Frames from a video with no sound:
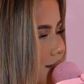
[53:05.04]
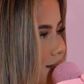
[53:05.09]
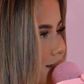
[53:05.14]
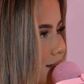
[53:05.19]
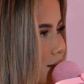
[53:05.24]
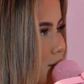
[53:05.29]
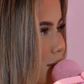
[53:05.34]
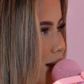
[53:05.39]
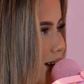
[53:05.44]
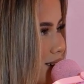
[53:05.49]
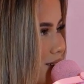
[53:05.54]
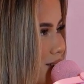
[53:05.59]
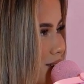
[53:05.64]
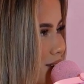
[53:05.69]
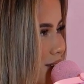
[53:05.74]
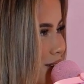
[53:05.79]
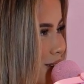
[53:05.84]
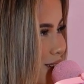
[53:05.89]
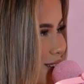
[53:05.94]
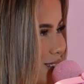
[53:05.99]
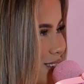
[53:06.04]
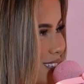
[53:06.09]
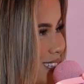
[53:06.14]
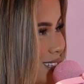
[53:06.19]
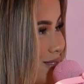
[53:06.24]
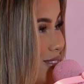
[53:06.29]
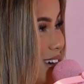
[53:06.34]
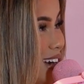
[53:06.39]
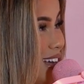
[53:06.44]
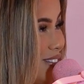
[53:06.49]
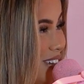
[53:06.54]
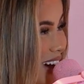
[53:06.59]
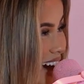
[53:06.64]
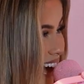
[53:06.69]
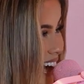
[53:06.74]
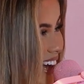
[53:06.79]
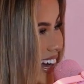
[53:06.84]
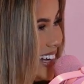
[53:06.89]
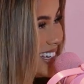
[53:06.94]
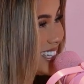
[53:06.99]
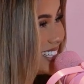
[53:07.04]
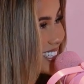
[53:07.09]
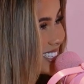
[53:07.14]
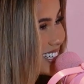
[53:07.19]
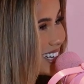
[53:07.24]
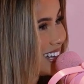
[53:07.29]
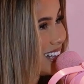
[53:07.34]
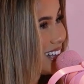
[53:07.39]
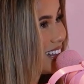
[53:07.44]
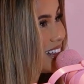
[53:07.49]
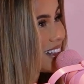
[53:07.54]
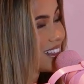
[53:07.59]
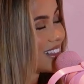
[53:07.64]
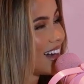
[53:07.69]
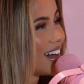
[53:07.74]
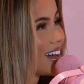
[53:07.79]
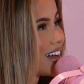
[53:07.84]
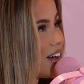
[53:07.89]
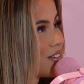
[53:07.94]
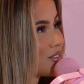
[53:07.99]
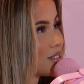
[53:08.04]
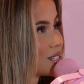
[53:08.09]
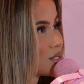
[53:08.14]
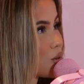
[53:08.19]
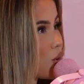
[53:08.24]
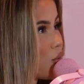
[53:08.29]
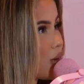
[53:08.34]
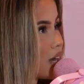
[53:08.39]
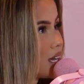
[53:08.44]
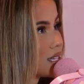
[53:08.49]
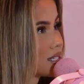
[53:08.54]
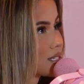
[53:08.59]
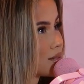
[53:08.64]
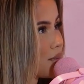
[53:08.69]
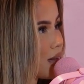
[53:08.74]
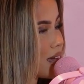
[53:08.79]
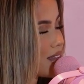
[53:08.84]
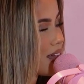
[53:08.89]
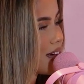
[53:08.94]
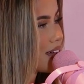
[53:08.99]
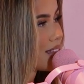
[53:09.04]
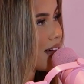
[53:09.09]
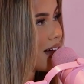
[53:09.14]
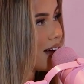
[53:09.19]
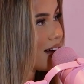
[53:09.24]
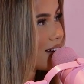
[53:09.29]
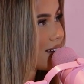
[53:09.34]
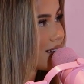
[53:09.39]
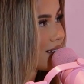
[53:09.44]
to buy new clothes pretty much. Like I've just always been like that.